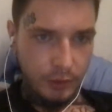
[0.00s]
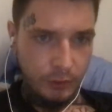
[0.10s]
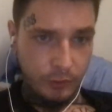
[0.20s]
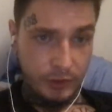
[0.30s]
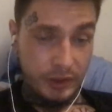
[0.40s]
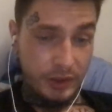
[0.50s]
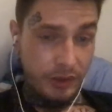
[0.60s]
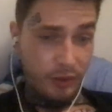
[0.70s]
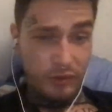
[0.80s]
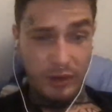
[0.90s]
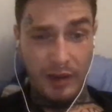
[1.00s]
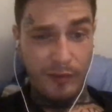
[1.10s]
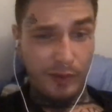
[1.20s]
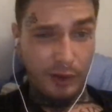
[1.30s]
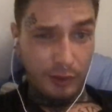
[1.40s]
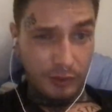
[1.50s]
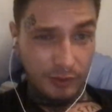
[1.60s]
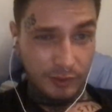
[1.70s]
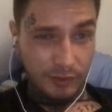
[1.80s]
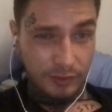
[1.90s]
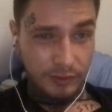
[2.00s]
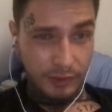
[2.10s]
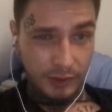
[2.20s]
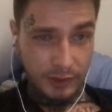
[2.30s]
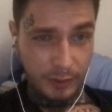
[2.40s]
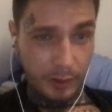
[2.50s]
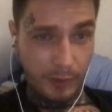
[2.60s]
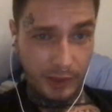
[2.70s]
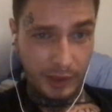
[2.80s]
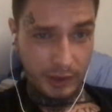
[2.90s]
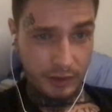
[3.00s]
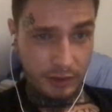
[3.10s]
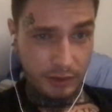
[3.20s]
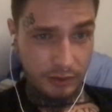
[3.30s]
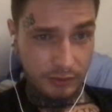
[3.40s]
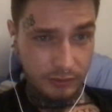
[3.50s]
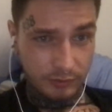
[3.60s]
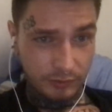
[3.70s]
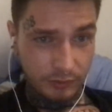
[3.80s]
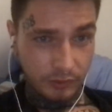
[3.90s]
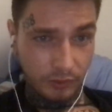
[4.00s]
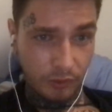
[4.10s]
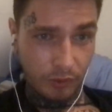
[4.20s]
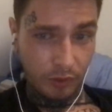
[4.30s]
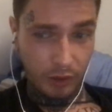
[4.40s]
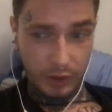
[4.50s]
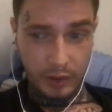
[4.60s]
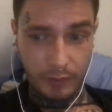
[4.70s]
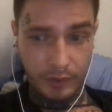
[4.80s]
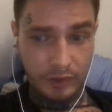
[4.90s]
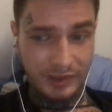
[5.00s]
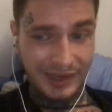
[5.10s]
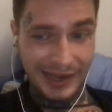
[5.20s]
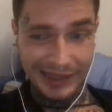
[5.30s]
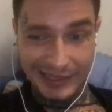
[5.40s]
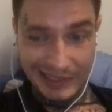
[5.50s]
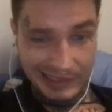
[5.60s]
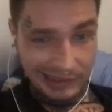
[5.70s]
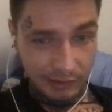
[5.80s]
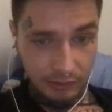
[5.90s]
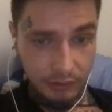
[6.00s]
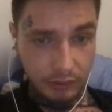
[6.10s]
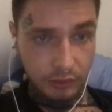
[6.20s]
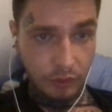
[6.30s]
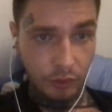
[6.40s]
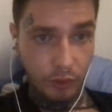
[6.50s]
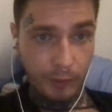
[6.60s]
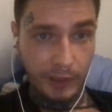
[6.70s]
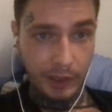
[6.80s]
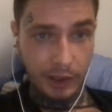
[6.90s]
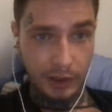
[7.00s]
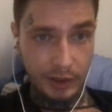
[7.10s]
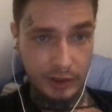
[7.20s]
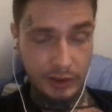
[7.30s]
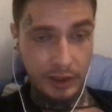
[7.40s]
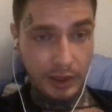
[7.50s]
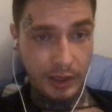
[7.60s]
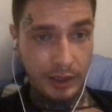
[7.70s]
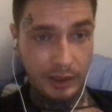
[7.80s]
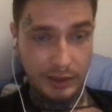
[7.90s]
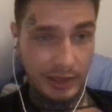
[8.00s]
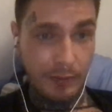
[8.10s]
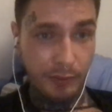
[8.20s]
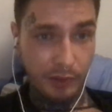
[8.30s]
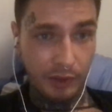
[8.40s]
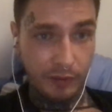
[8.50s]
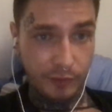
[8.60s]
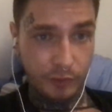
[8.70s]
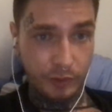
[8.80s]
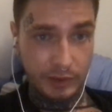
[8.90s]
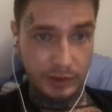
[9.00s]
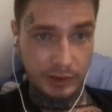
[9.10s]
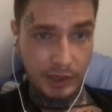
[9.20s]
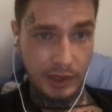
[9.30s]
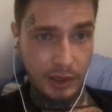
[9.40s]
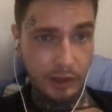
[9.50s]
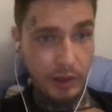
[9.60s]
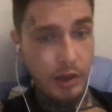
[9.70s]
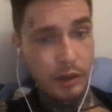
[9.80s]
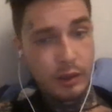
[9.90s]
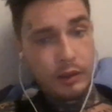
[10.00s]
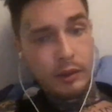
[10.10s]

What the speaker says: which is either trafficking, experimentation, or keeping you silent, or making an example out of you in society. Look,